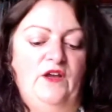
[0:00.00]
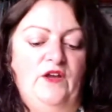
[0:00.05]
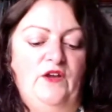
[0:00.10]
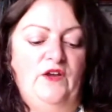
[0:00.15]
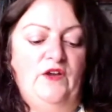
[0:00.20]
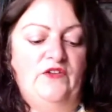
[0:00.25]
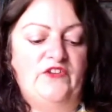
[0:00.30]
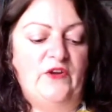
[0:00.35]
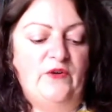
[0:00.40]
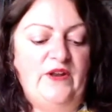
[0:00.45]

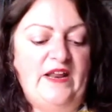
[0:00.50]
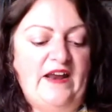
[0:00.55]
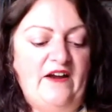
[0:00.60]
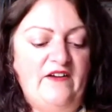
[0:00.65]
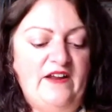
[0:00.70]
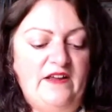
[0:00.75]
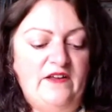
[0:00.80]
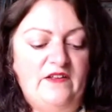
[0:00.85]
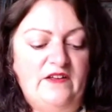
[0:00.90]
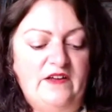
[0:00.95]
So an
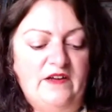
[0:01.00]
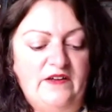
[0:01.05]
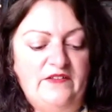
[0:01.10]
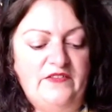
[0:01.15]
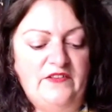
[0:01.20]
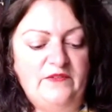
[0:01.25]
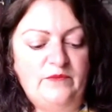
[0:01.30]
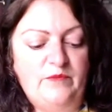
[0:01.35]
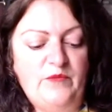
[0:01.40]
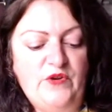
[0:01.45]
area
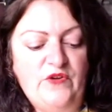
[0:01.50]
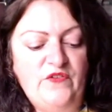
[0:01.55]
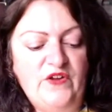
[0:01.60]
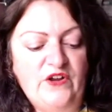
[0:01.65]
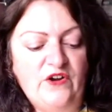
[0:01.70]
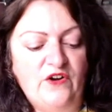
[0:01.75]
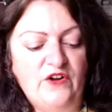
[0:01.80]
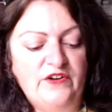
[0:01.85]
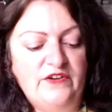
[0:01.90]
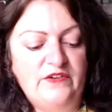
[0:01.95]
moving
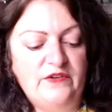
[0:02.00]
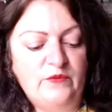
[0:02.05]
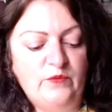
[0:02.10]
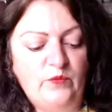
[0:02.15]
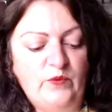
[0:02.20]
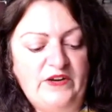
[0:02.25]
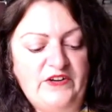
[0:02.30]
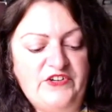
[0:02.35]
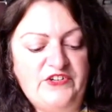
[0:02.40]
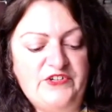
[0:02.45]
on,
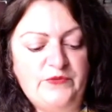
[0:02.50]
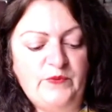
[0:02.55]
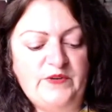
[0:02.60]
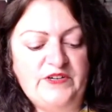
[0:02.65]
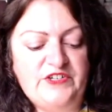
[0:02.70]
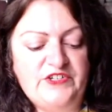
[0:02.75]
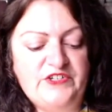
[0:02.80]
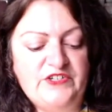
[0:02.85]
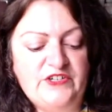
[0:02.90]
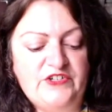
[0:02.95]
which
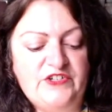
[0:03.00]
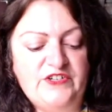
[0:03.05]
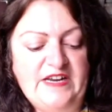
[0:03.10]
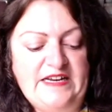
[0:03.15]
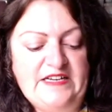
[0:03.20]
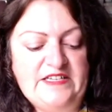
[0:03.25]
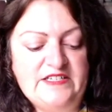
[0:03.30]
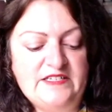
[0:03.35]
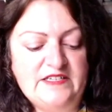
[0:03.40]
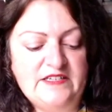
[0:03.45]

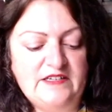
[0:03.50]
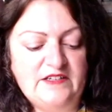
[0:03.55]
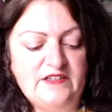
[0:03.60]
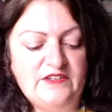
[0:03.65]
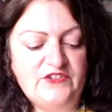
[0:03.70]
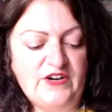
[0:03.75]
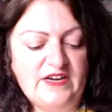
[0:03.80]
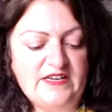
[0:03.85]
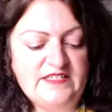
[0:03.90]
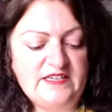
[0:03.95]
needs
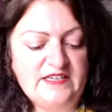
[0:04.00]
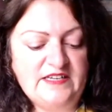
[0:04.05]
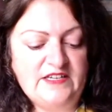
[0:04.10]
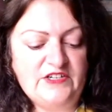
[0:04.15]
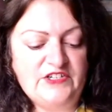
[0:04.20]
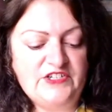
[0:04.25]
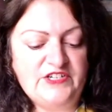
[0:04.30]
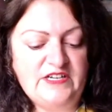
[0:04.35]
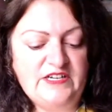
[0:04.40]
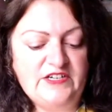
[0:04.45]
addressing in
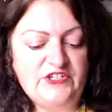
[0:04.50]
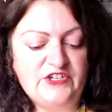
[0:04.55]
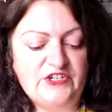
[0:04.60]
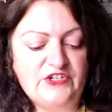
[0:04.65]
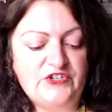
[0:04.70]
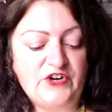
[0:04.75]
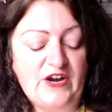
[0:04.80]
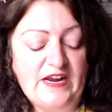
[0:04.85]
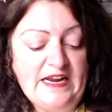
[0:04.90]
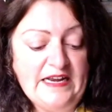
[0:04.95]
teacher
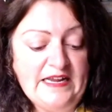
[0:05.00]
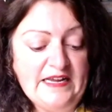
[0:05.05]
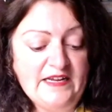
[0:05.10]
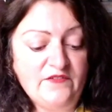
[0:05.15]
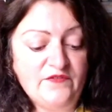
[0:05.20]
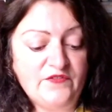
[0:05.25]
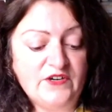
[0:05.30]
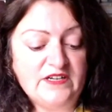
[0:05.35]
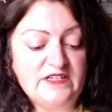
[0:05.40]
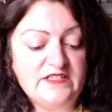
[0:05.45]
training,
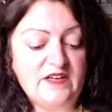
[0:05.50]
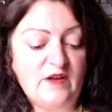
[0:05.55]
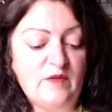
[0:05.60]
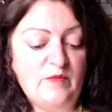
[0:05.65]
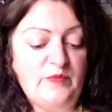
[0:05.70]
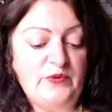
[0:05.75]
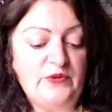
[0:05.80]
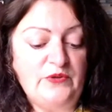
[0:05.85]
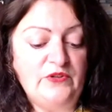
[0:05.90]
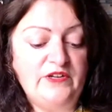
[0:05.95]
for
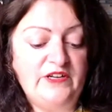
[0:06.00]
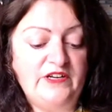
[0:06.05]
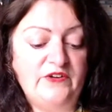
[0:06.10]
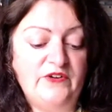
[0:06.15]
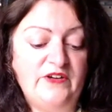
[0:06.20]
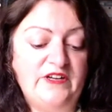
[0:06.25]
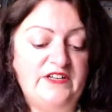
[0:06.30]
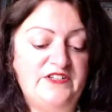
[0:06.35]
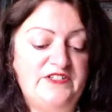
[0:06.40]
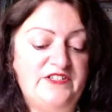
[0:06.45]
example,
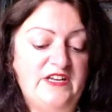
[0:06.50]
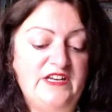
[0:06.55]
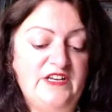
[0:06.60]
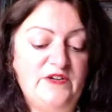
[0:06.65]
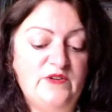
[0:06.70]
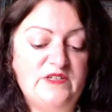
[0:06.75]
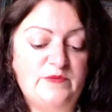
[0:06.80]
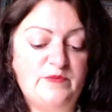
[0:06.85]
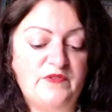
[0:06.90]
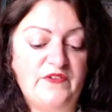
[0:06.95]

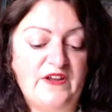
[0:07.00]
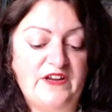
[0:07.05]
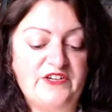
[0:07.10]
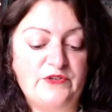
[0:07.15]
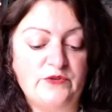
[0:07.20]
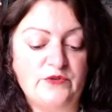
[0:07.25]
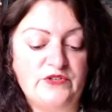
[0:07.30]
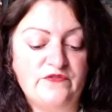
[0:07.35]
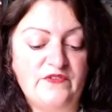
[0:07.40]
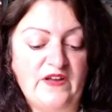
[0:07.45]
continuous
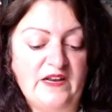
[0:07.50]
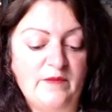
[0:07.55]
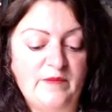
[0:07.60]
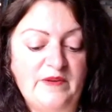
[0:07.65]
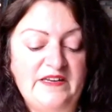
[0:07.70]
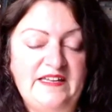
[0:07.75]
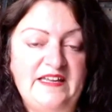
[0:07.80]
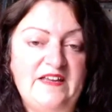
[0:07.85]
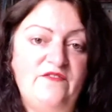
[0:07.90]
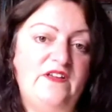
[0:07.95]
professional
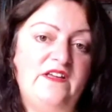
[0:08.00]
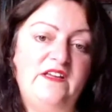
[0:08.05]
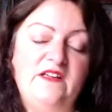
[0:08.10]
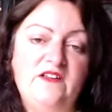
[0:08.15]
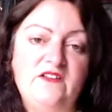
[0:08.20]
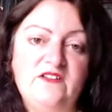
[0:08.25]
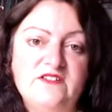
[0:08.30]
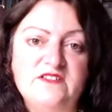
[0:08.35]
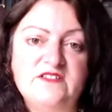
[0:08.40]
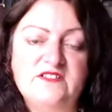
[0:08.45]
development, giving
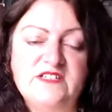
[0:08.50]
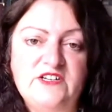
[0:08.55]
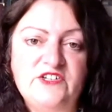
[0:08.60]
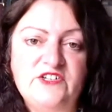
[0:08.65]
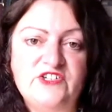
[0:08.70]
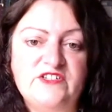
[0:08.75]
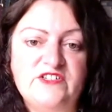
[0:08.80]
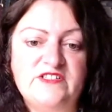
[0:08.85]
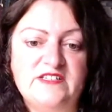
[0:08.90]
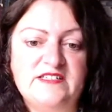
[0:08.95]

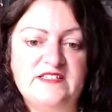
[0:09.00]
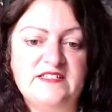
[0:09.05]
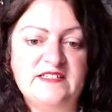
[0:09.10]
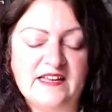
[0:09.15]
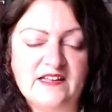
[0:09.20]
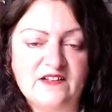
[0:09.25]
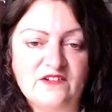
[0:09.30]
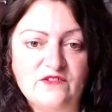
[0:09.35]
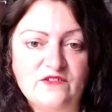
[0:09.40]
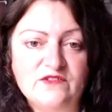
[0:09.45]
teachers the
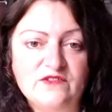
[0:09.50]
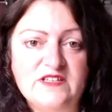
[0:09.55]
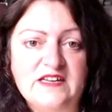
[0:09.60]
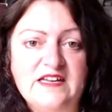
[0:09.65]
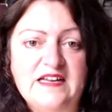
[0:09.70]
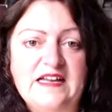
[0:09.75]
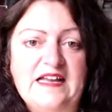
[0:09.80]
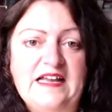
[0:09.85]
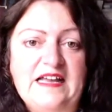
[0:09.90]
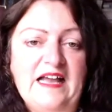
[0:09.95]
skills
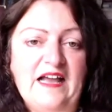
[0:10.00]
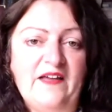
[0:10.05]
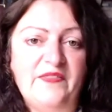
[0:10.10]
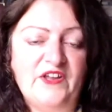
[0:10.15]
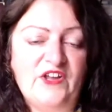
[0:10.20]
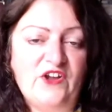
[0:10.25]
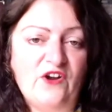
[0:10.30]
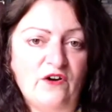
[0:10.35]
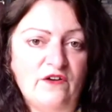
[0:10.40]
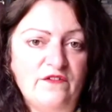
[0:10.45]
and the
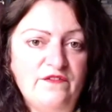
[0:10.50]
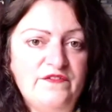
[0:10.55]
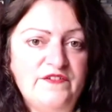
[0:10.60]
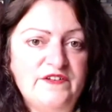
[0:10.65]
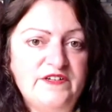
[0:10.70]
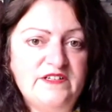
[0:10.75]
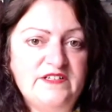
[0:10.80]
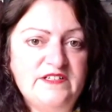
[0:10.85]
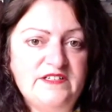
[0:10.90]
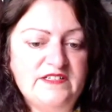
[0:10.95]

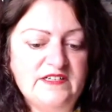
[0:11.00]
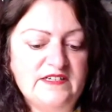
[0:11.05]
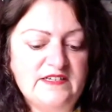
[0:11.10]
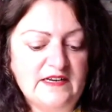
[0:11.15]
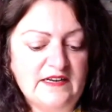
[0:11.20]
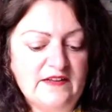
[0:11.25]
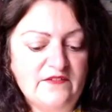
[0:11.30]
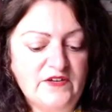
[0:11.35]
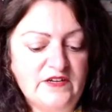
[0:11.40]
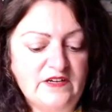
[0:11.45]
confidence to
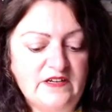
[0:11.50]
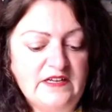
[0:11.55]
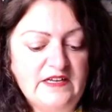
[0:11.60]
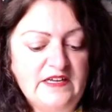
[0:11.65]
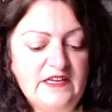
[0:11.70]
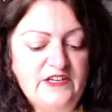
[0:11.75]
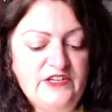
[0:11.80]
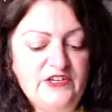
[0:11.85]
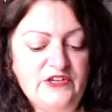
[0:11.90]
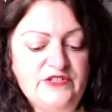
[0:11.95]
deliver
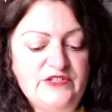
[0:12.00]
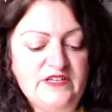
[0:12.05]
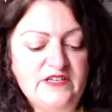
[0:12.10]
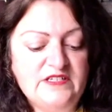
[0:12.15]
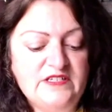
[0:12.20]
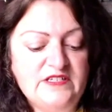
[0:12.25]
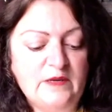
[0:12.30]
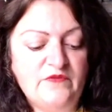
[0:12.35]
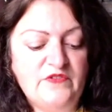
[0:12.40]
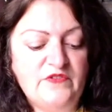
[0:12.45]
using
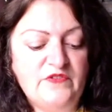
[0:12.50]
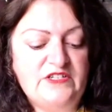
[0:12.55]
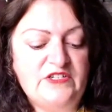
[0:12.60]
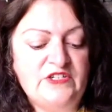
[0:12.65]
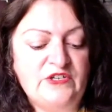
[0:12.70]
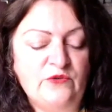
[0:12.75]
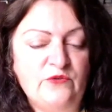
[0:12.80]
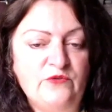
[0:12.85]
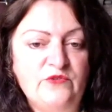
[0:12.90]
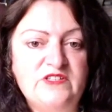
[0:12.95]
some of these
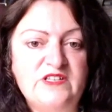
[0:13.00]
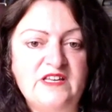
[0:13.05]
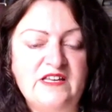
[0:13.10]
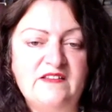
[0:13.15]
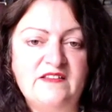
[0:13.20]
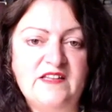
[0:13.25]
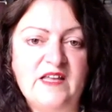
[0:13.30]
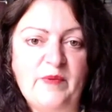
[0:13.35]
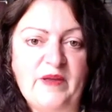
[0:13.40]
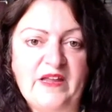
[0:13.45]
tools that
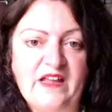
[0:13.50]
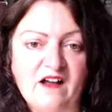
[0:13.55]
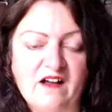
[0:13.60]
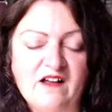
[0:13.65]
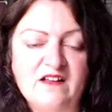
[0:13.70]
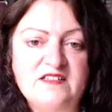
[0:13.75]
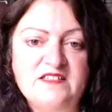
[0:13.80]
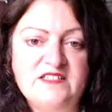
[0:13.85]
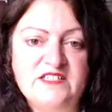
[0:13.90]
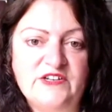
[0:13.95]
they're being
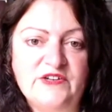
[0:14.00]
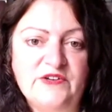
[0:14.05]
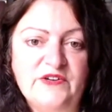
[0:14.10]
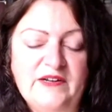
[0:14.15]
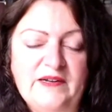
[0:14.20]
asked to.